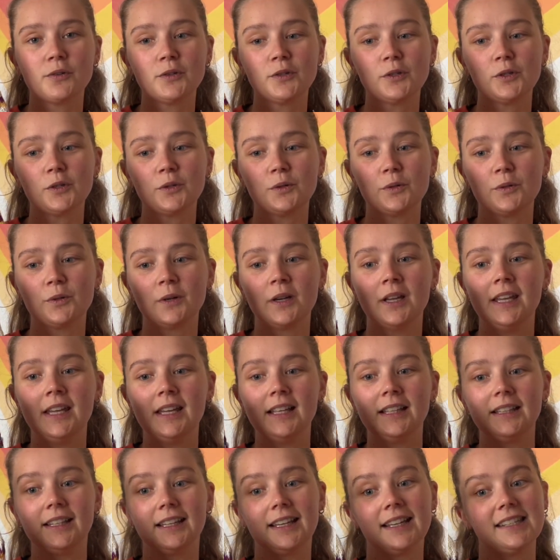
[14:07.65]
So
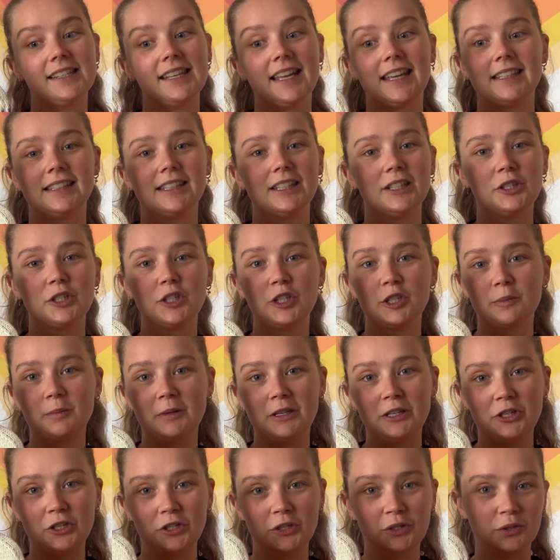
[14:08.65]
like I said, this took me
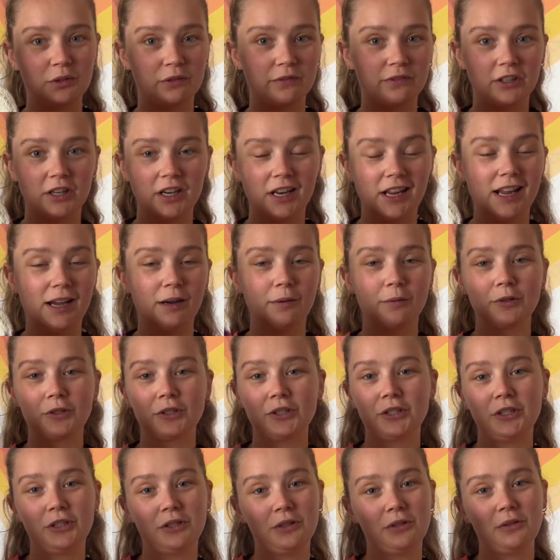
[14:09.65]
just over 8 hours
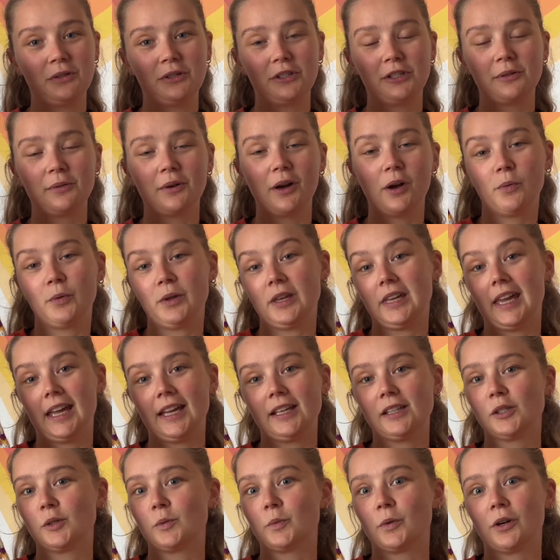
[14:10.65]
to do, so a
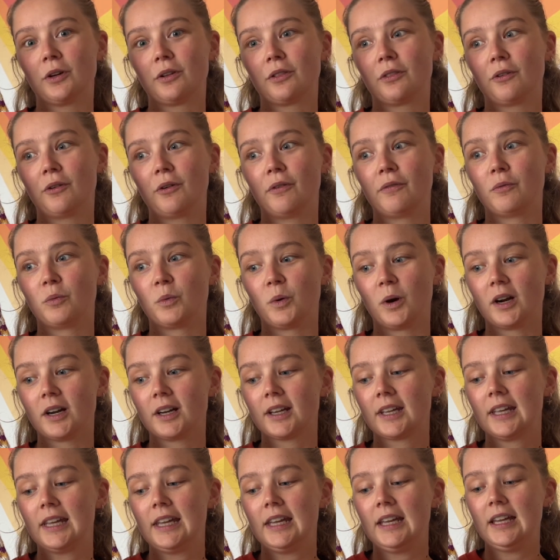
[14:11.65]
weekend's worth of
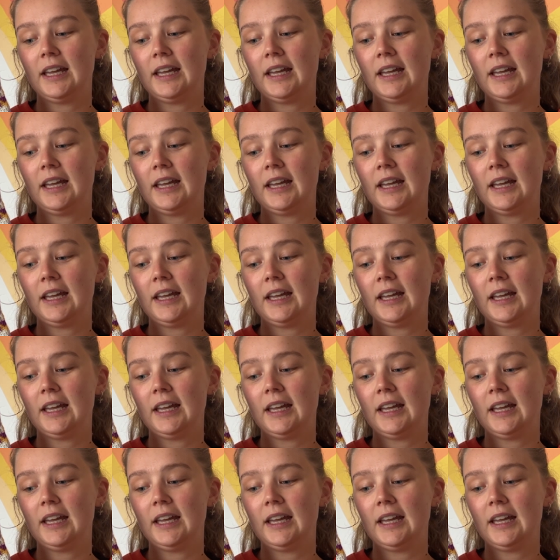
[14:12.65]
work.